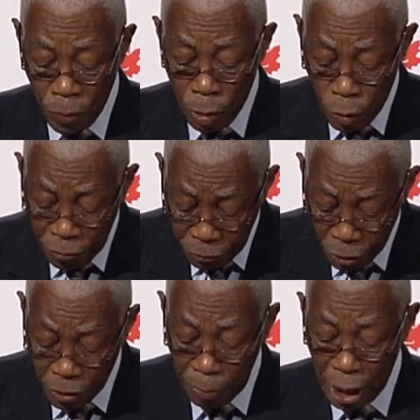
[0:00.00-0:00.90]
We
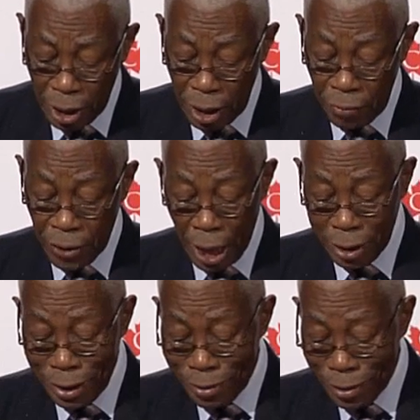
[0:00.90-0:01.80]
further believe
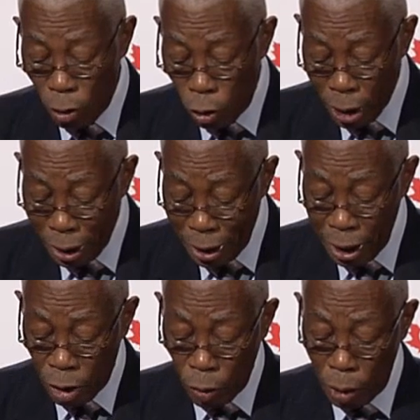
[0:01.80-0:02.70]
that in the
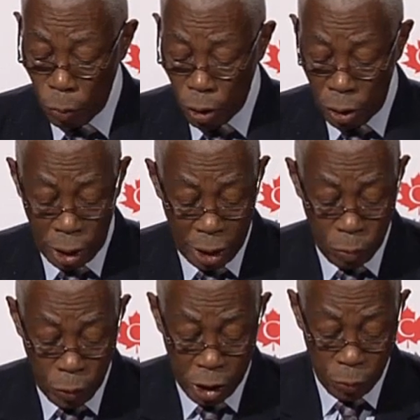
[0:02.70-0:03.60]
unequal world in
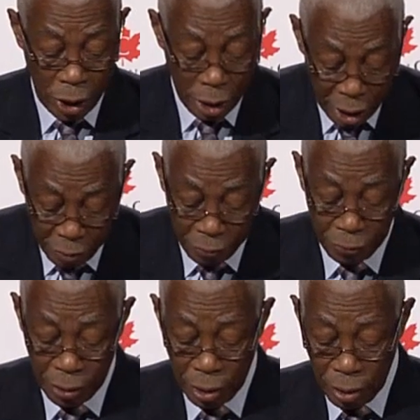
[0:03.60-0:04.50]
which we live,
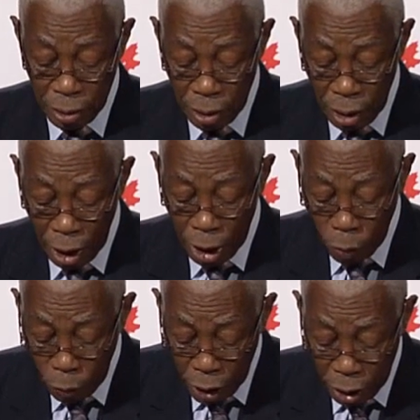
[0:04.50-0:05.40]
and
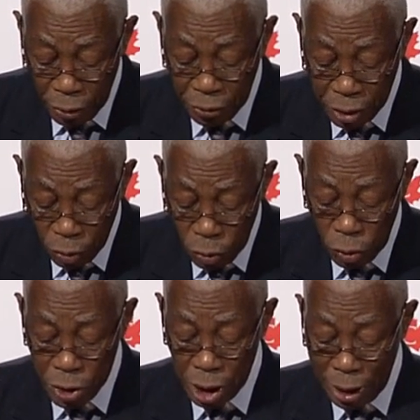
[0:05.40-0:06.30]
where
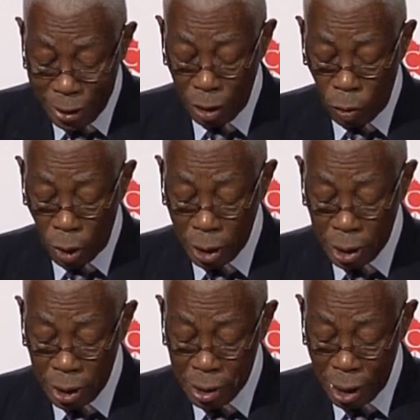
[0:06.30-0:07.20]
those
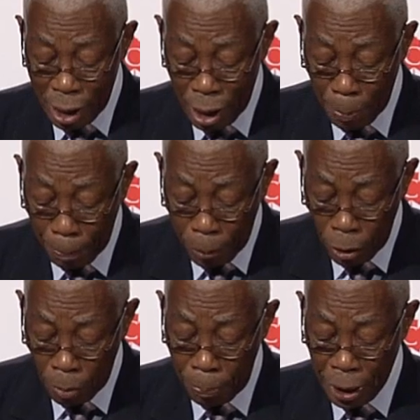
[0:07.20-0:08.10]
inequalities are
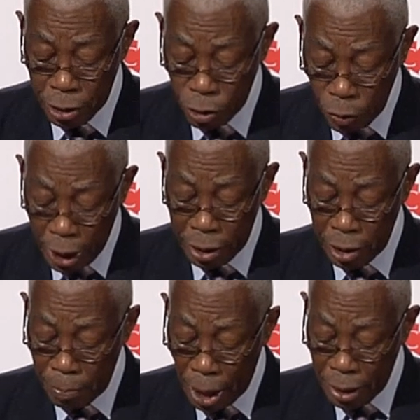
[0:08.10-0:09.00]

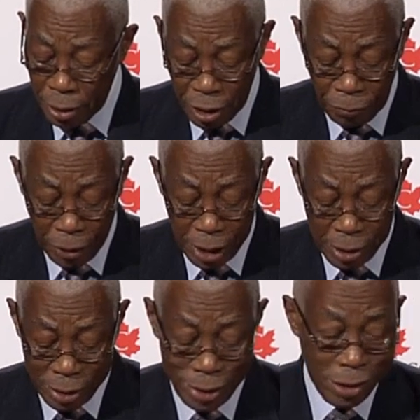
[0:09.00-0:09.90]
perpetuated by the
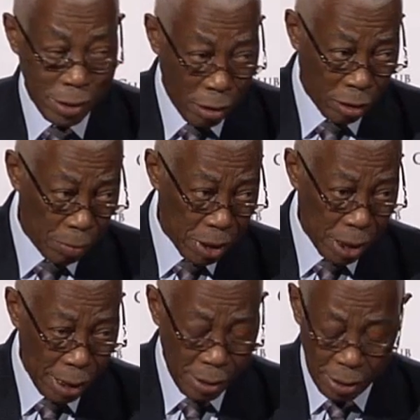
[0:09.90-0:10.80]
differences in
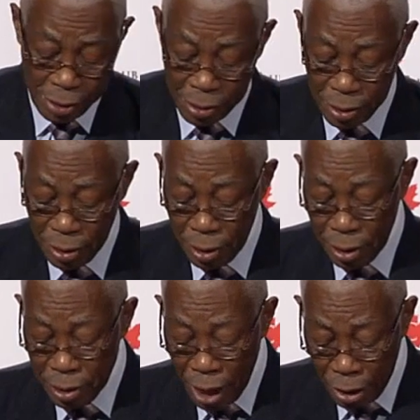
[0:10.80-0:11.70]
circumstances,
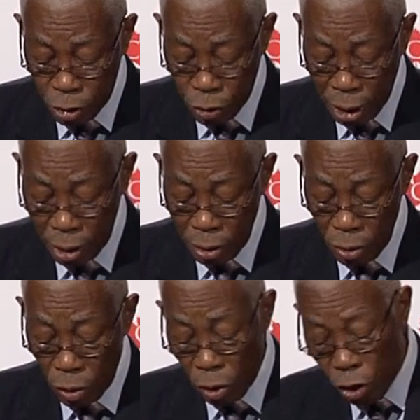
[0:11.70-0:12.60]
natural
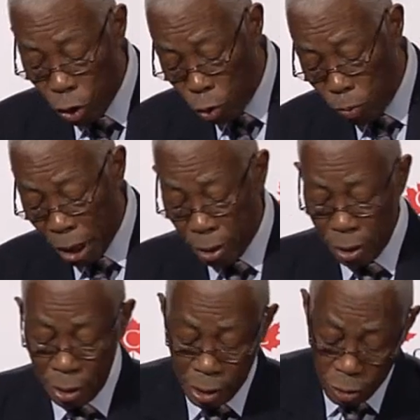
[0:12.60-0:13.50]
or
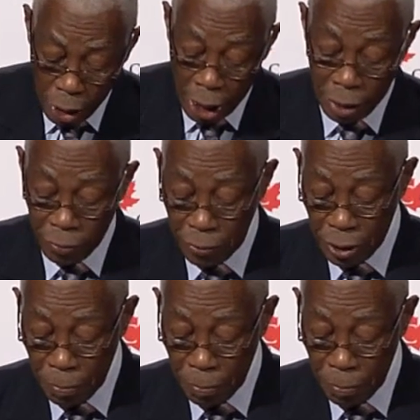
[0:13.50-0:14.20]
human-derived,